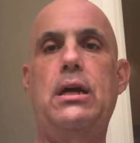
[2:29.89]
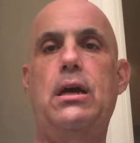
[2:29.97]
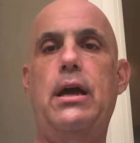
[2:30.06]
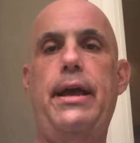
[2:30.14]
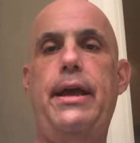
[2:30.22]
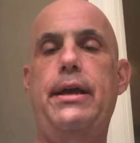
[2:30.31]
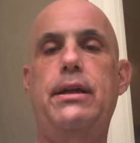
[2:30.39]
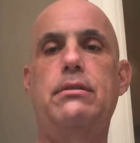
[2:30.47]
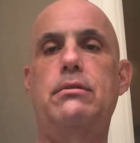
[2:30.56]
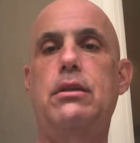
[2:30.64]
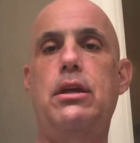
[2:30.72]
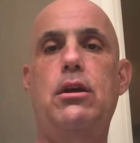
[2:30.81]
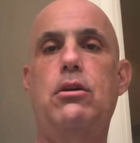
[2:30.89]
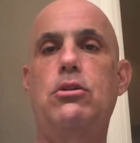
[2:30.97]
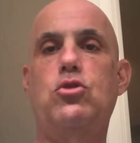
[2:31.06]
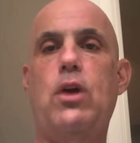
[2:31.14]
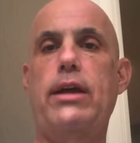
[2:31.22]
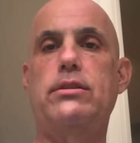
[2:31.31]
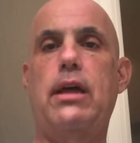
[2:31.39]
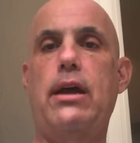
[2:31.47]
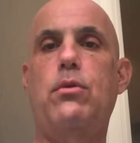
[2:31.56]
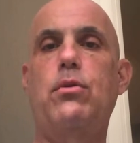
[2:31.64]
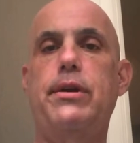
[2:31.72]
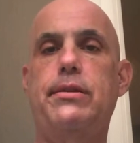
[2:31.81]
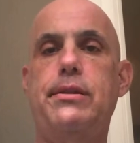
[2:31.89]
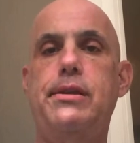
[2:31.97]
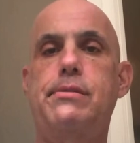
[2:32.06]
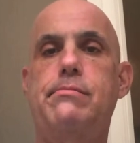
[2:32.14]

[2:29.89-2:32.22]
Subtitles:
and it dries a lot quicker.